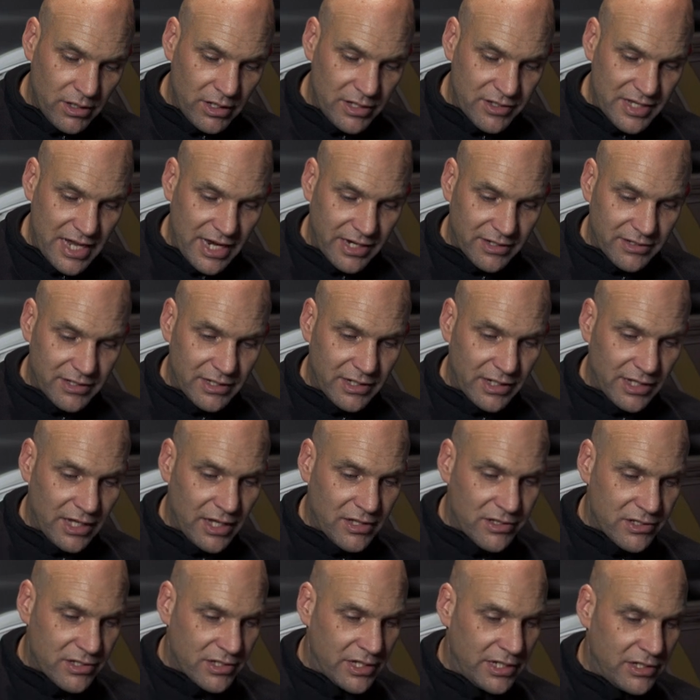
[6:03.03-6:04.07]
is acting
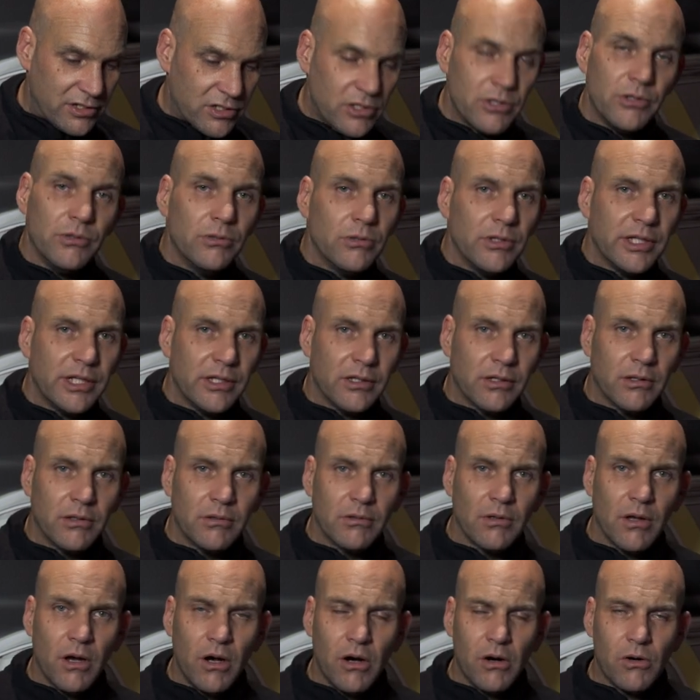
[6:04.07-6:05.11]
against these cooling
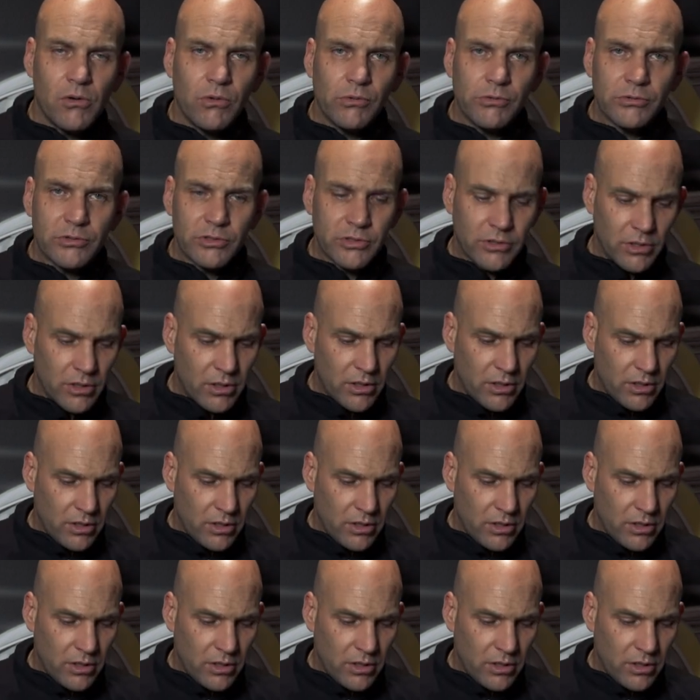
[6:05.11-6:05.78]
holes.